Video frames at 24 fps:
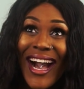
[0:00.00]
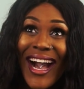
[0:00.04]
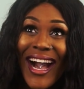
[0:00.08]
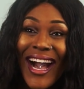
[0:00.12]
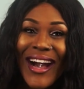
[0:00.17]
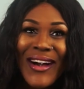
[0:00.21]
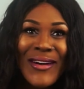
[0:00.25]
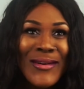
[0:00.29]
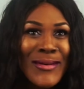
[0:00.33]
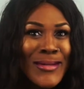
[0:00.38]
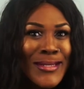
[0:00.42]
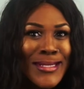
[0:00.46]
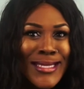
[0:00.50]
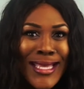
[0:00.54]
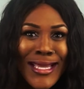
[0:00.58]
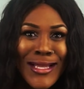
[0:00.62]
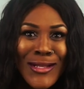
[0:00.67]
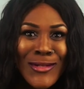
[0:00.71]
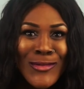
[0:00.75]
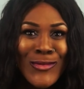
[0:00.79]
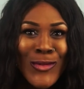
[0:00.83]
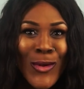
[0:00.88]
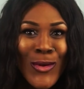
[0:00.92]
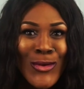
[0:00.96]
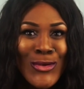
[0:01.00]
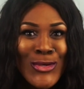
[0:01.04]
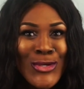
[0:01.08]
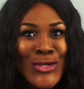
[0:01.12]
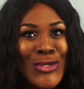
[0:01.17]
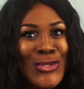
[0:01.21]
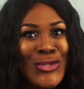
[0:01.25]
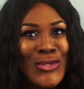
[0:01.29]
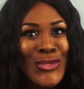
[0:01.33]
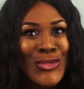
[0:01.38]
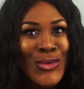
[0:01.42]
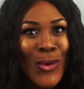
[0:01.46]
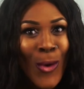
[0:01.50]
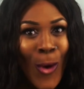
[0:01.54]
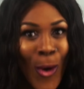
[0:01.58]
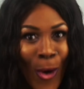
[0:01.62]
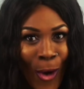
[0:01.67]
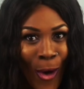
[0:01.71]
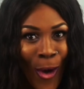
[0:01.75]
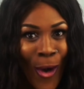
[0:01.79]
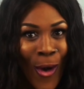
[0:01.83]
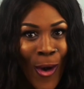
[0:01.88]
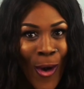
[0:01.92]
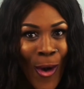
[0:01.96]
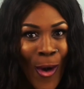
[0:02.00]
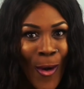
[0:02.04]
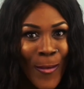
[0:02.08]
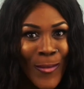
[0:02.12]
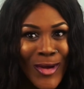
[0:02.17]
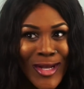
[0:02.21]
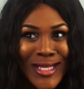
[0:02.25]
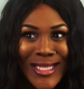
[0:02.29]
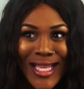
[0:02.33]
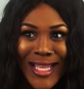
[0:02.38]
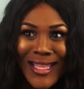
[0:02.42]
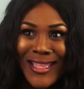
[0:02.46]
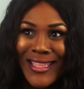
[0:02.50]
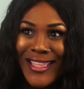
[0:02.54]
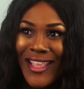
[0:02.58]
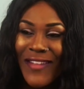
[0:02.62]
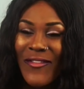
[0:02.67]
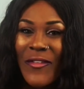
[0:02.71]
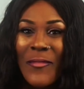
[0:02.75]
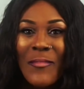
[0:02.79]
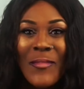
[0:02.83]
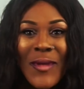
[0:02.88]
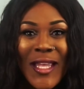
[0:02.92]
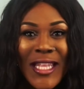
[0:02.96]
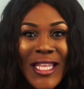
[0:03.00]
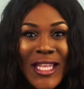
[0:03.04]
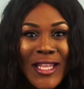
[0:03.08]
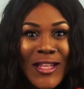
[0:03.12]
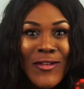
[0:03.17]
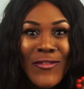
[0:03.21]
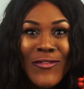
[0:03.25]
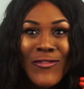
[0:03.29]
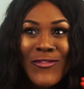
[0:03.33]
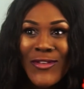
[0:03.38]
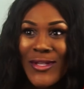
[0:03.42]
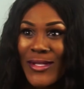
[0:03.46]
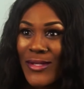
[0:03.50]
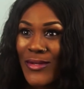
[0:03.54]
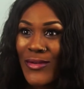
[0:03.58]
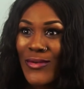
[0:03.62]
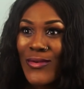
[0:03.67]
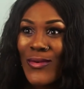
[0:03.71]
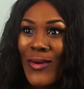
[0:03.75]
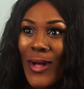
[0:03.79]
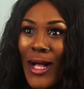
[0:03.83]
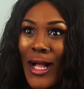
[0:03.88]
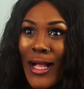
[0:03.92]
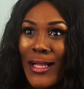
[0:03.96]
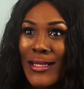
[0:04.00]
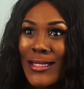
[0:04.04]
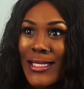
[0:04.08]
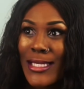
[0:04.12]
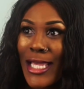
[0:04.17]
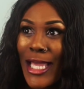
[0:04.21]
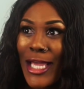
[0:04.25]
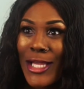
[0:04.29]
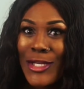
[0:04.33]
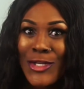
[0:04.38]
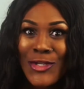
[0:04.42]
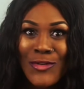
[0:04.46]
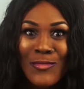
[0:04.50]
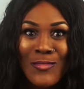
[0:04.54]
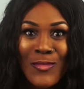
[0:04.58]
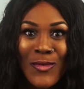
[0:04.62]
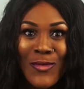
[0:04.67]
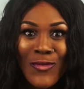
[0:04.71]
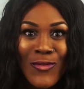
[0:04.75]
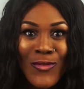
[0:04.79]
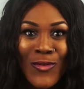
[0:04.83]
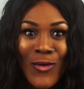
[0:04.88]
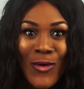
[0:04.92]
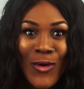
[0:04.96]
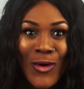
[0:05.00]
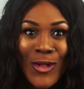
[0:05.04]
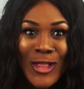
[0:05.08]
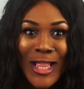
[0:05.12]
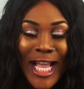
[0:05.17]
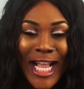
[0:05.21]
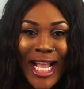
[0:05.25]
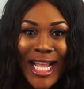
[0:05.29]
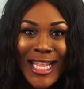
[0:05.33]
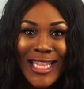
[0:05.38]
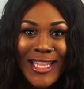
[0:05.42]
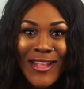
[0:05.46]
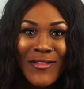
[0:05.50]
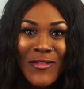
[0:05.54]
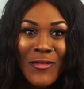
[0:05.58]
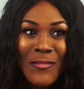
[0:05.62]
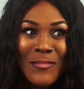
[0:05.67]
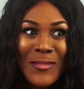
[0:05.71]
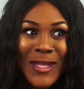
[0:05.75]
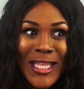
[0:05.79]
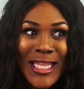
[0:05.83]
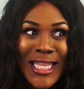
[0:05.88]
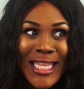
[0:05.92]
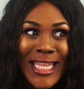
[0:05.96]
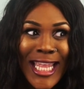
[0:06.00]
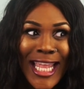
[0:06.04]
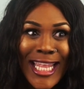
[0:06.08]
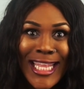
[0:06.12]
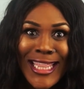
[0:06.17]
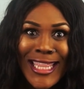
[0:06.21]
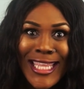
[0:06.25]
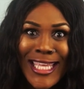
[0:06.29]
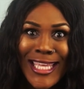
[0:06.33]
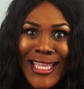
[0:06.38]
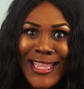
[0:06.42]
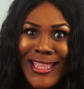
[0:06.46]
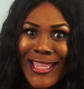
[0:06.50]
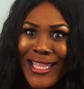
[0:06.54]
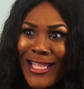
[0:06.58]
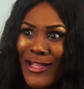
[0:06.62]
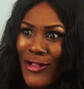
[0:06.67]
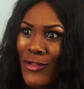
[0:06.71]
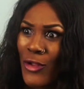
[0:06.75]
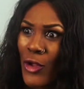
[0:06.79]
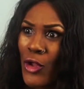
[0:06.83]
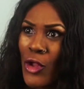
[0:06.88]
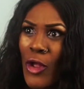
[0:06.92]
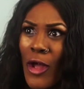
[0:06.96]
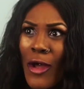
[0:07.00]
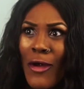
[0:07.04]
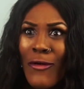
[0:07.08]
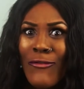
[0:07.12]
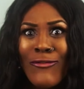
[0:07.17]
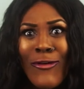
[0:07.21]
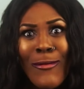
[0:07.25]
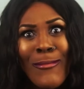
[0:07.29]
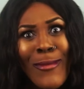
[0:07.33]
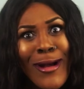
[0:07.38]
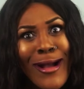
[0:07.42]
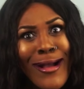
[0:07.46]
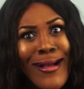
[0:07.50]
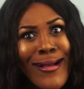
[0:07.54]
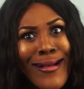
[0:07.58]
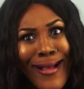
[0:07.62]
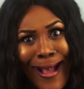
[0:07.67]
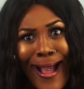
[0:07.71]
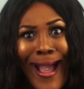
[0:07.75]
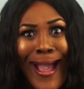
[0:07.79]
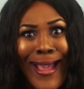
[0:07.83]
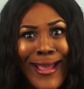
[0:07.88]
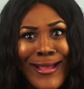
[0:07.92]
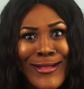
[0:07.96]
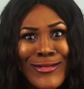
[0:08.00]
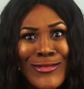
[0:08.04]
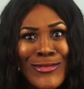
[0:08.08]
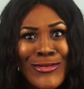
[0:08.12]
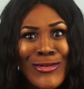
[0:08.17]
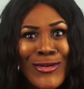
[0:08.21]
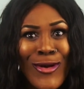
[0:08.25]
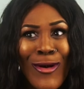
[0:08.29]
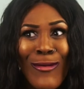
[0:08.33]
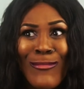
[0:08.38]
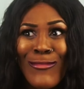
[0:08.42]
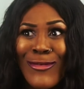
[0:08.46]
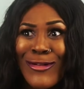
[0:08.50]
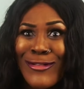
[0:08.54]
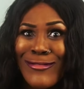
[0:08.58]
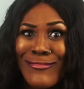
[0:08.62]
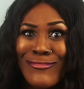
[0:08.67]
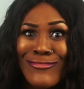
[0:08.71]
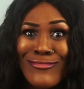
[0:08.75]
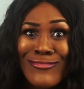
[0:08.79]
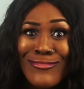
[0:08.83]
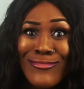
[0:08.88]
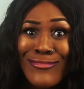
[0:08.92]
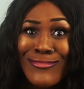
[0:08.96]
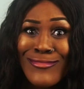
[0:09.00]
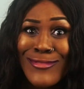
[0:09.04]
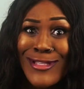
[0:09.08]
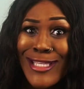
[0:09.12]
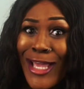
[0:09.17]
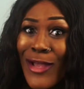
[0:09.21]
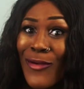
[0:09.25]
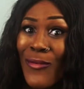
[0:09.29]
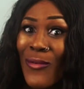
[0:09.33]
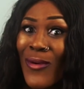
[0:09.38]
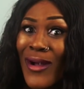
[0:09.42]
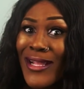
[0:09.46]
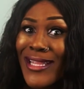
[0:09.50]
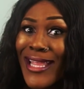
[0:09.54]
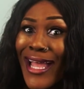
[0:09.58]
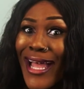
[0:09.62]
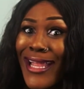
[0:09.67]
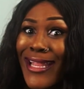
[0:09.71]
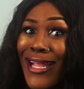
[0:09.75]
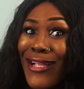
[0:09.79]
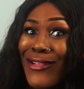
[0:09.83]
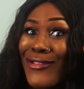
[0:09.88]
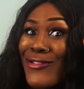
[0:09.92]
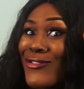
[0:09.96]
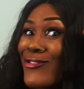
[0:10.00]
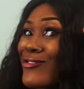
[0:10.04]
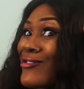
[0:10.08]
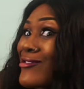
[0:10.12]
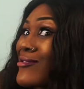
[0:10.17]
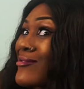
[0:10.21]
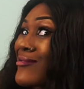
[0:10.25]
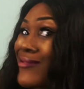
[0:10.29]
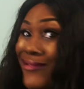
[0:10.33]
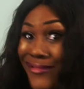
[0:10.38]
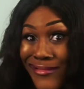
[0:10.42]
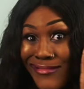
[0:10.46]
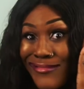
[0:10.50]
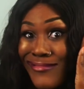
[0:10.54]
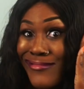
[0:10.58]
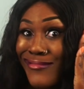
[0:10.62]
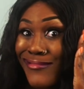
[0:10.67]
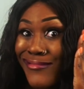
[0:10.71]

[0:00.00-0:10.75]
I was like not sure because I'd never been in a physical altercation before. Like I'd never been in anything, let alone from a guy to come and take one hand and just,